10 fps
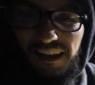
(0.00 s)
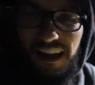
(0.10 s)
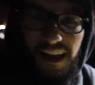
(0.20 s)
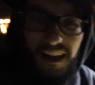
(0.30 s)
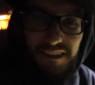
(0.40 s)

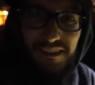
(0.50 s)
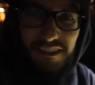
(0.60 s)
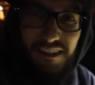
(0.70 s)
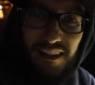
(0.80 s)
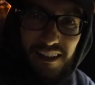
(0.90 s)

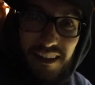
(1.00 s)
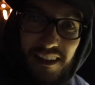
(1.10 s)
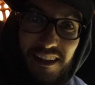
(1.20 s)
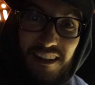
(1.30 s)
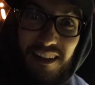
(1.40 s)
Yes!
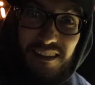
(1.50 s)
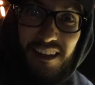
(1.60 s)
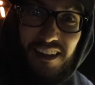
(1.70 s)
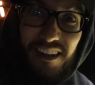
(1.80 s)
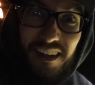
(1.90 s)
Let's
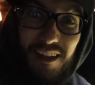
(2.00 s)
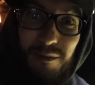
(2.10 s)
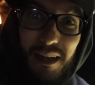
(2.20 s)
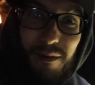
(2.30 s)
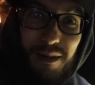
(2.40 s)
get
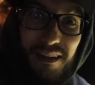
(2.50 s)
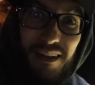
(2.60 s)
cooking, baby.